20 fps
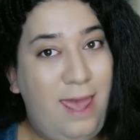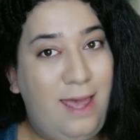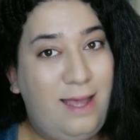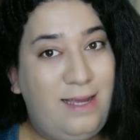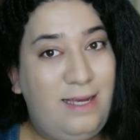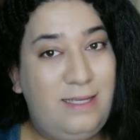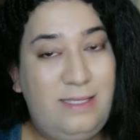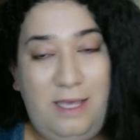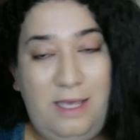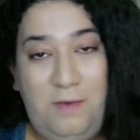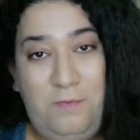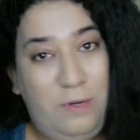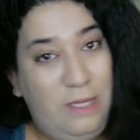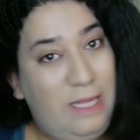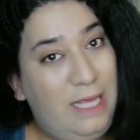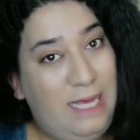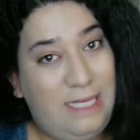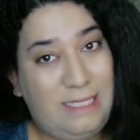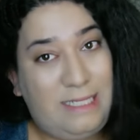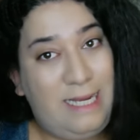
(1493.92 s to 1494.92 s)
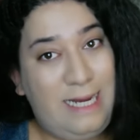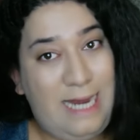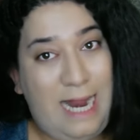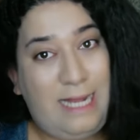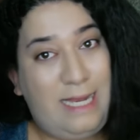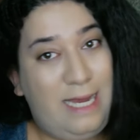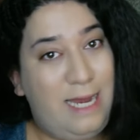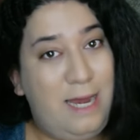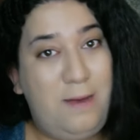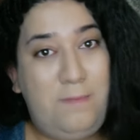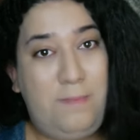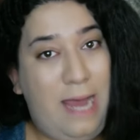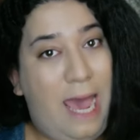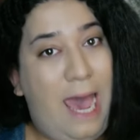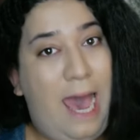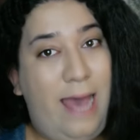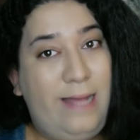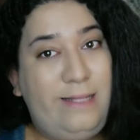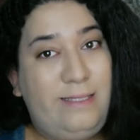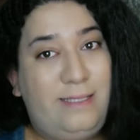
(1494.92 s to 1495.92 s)
because he really is connecting them
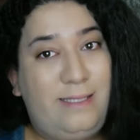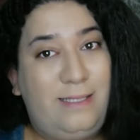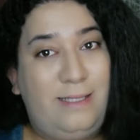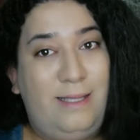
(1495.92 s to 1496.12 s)
dots.